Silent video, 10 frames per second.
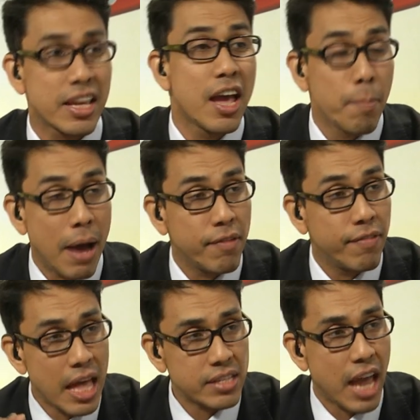But if,
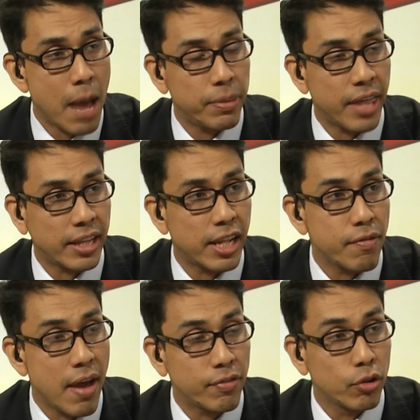let's say, hypothetically, we
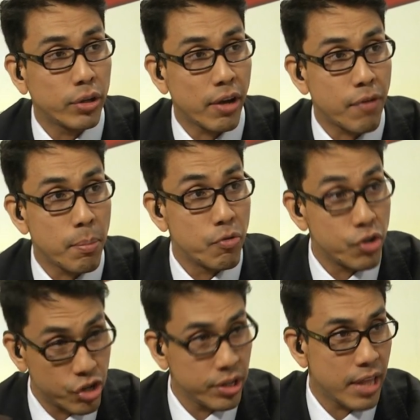have to look at from a
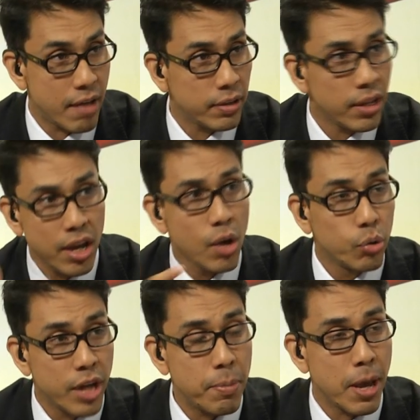regional level, would
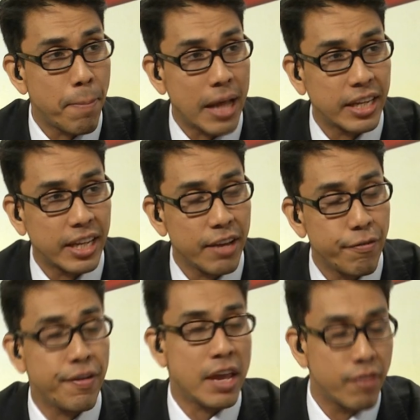there be a particular
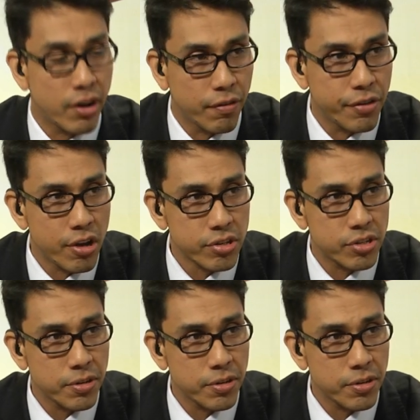favorite of yours?